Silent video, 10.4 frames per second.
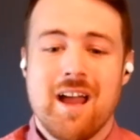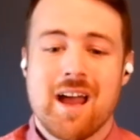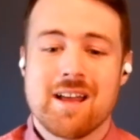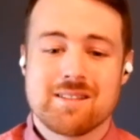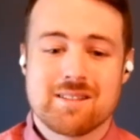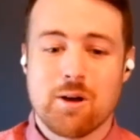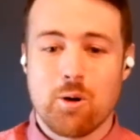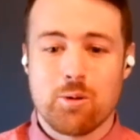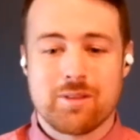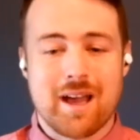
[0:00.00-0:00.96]
And
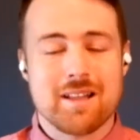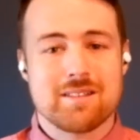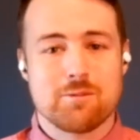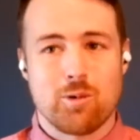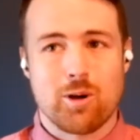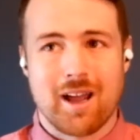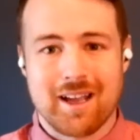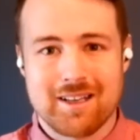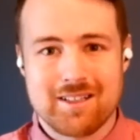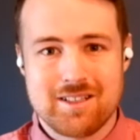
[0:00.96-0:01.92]
so that's what
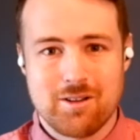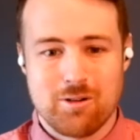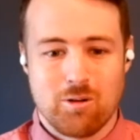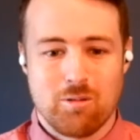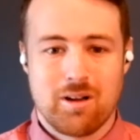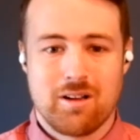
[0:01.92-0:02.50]
I do.